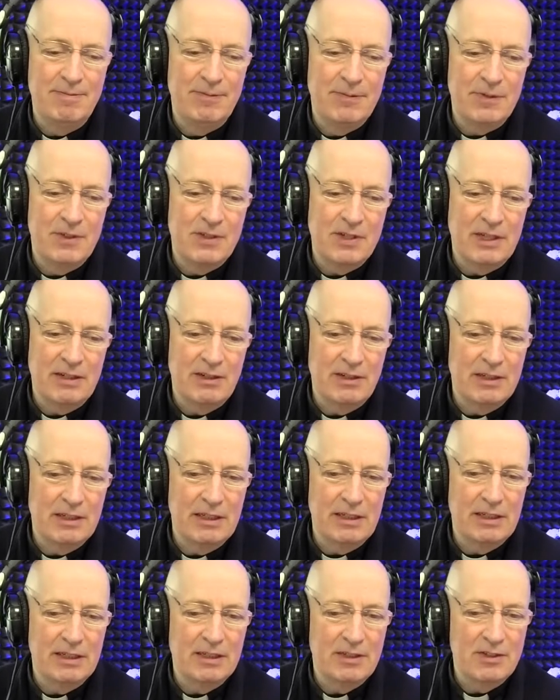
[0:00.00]
Saturday
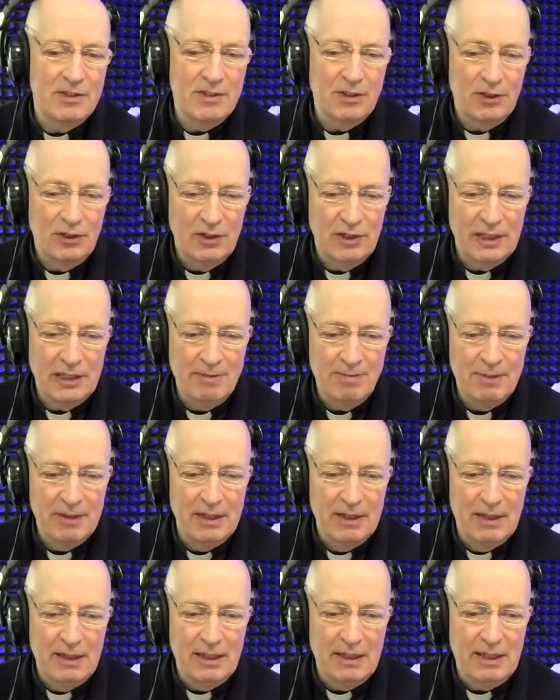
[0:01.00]
and Sunday.
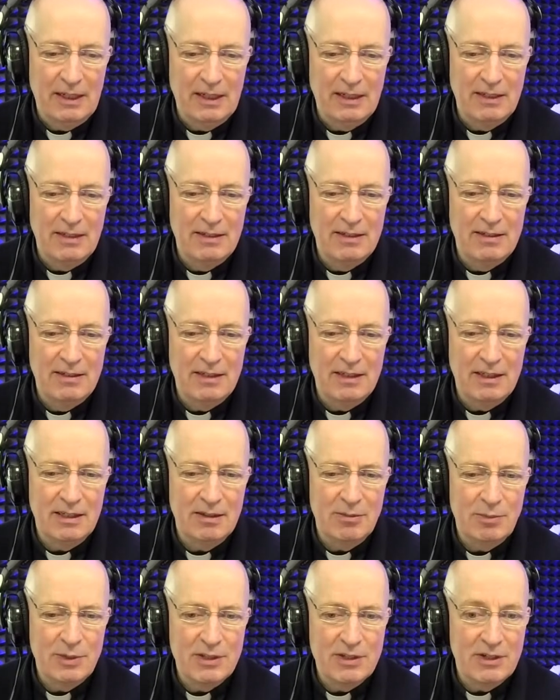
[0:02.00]

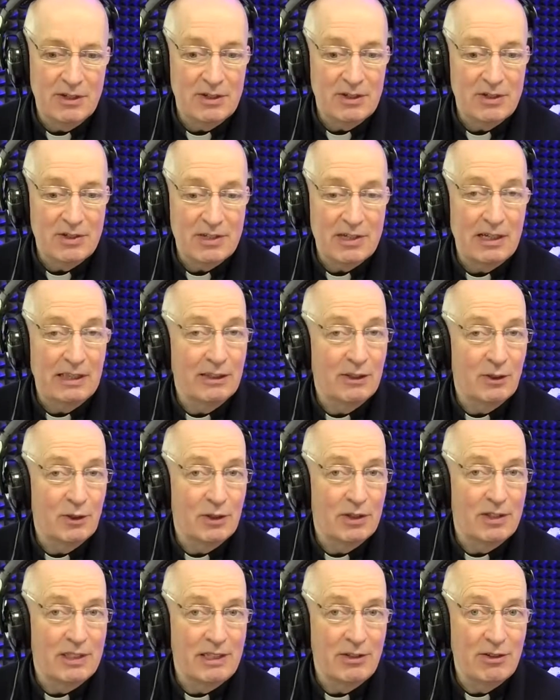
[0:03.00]
And please God to Sligo
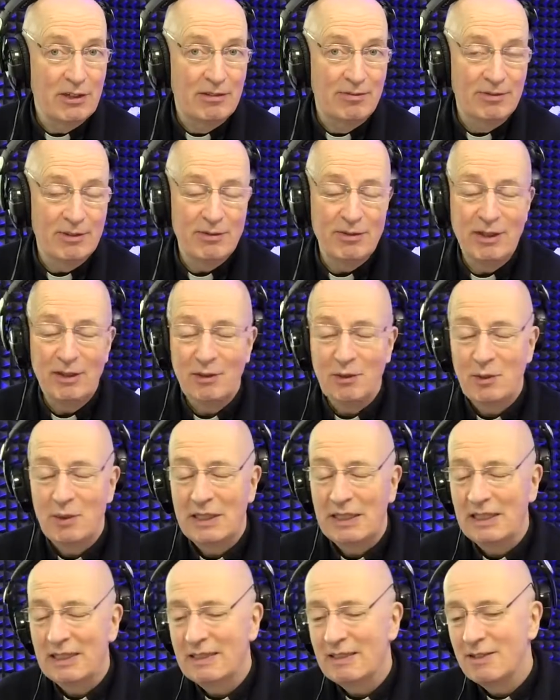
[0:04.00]
Cathedral the following
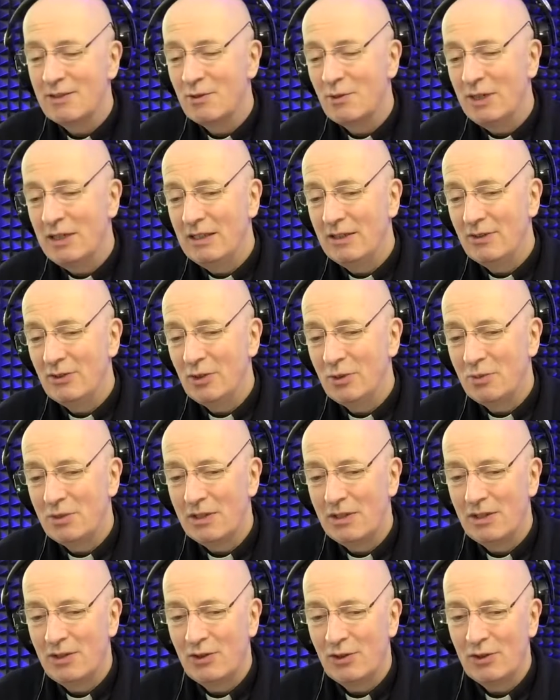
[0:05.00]
weekend as well. So up to
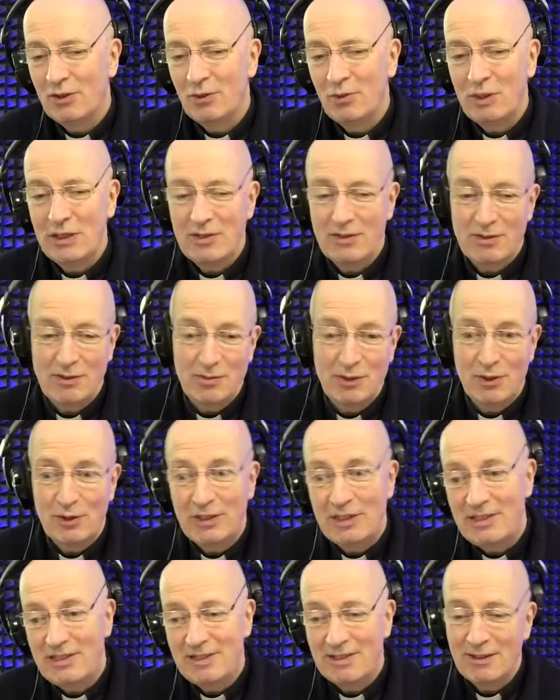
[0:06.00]
the northwest, from
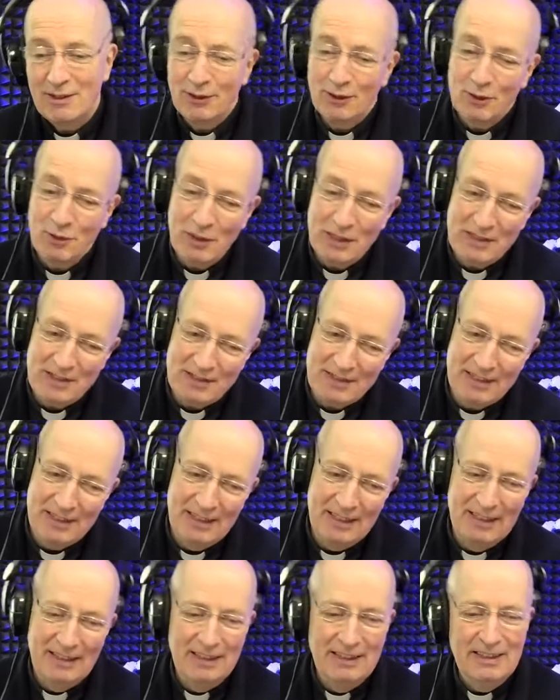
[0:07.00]
northeast to northwest,
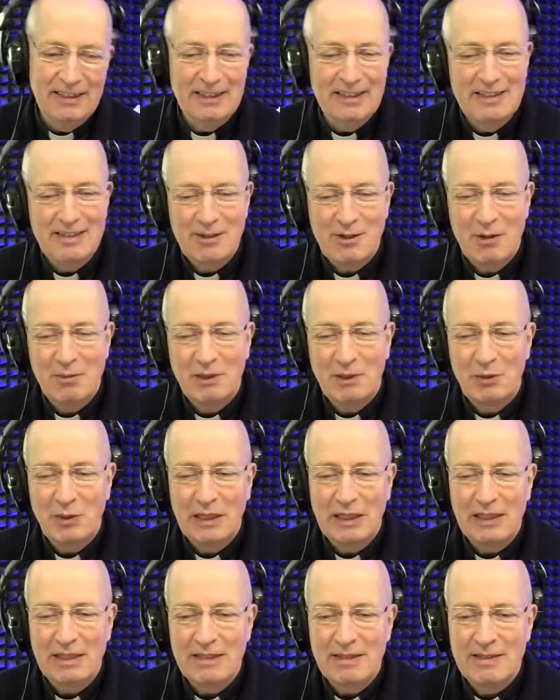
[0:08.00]
these coming
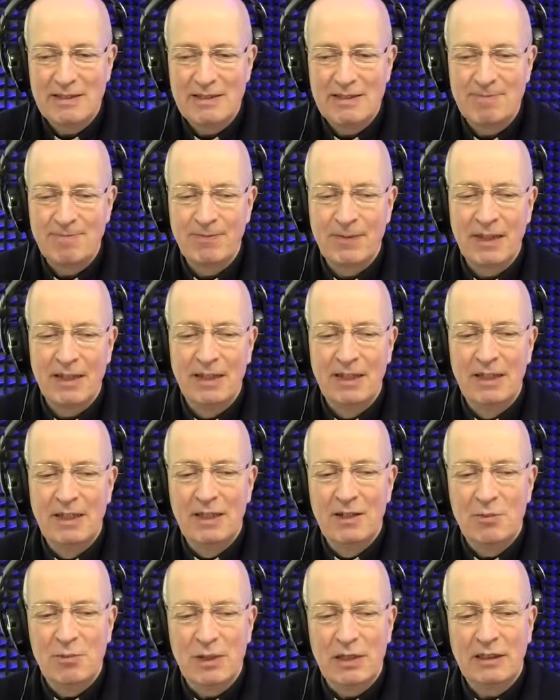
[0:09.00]
weekends.
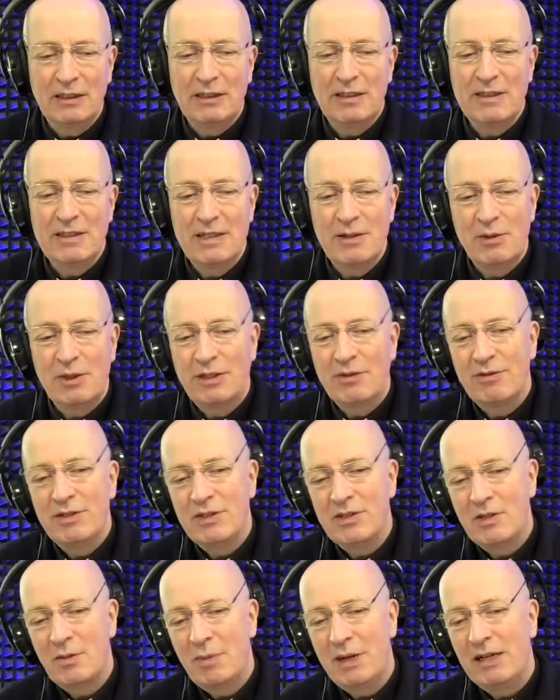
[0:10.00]
But like I say, when I
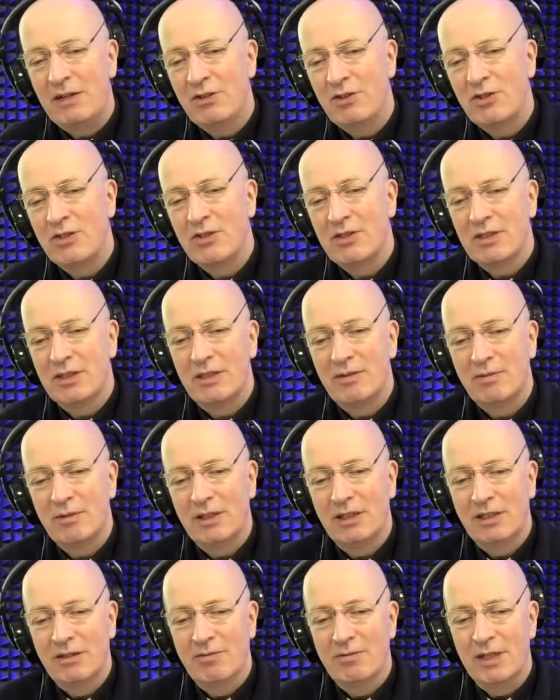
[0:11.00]
visit the parishes,
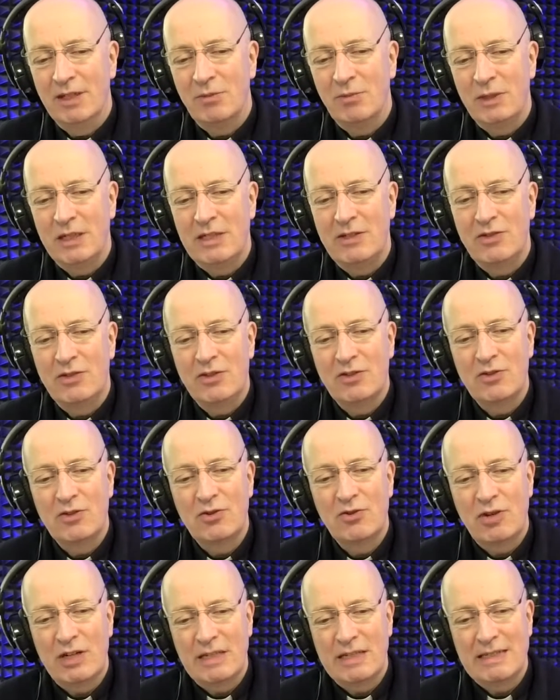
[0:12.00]
I'm at pains to
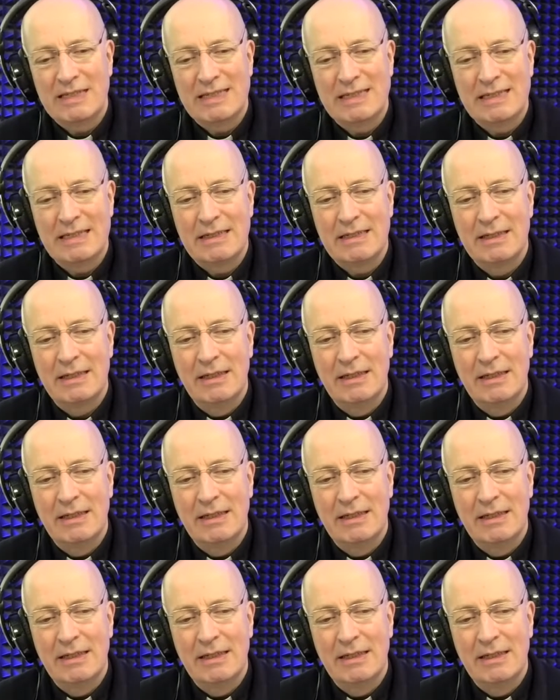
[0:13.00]
stress that